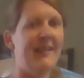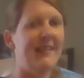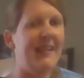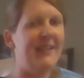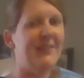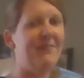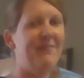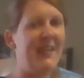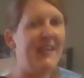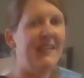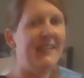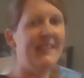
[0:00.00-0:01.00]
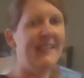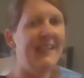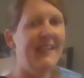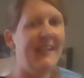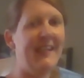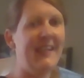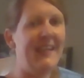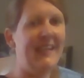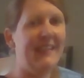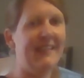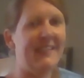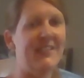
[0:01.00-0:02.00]
It'll feel
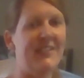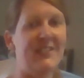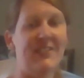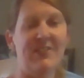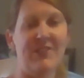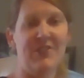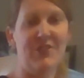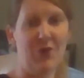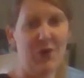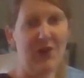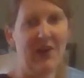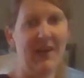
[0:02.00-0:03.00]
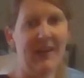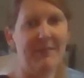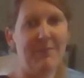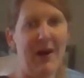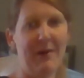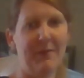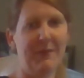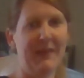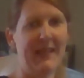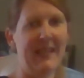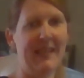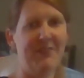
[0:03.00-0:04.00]
in the store,
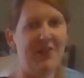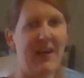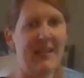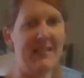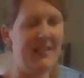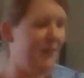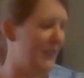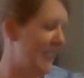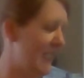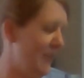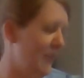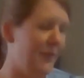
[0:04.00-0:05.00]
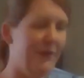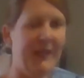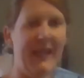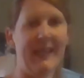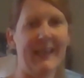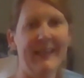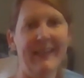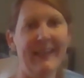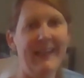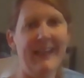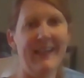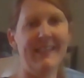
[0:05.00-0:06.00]
probably, if you're not used to like
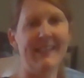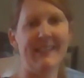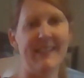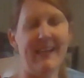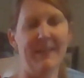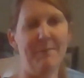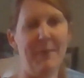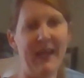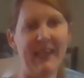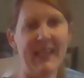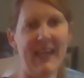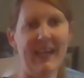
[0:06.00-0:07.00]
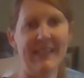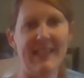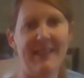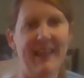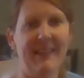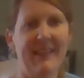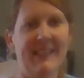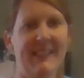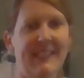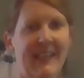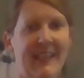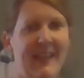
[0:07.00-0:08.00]
this style of bike yet, that
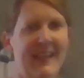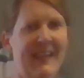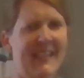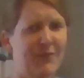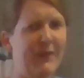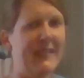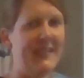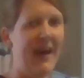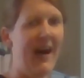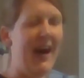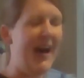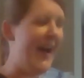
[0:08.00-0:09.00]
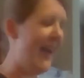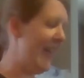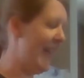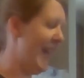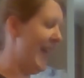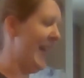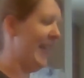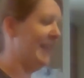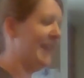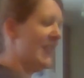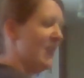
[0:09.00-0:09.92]
this is really high and that